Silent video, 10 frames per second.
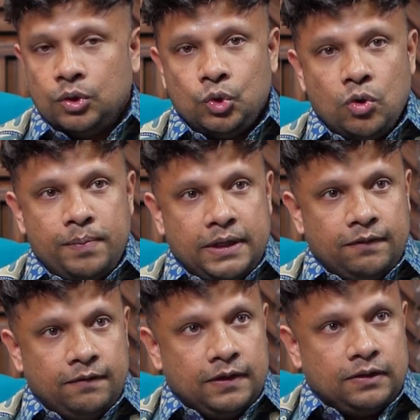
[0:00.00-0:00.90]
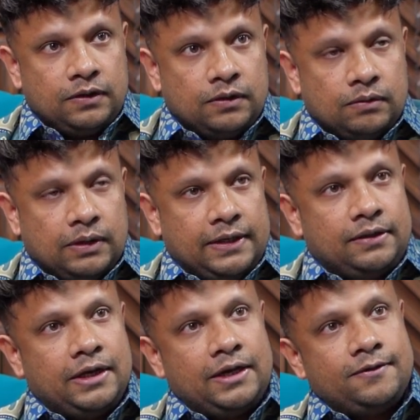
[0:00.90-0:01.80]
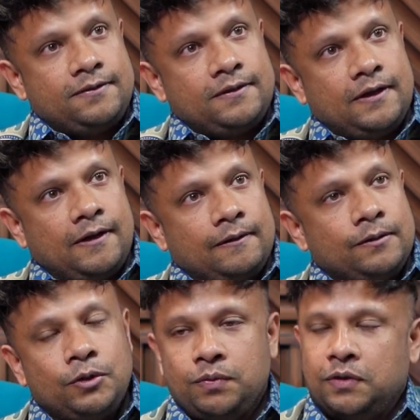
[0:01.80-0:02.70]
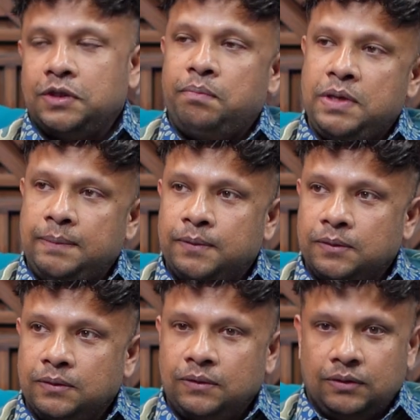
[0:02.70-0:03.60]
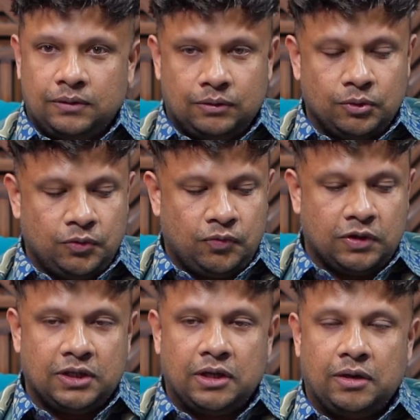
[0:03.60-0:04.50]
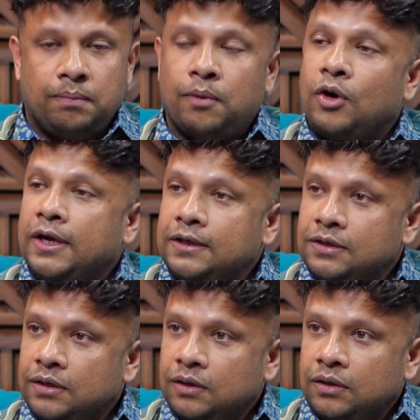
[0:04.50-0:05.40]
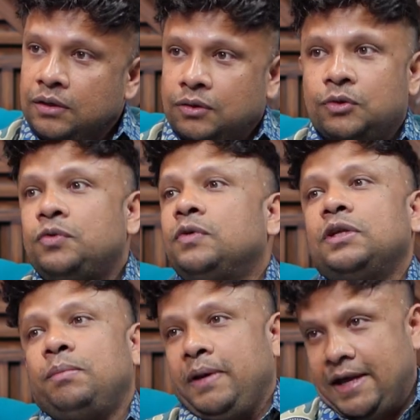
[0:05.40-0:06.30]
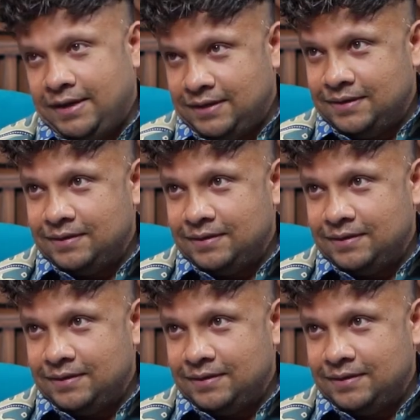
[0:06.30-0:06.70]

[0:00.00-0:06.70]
Co-benefit like that's good for the people, good for the pocket, good for the planet.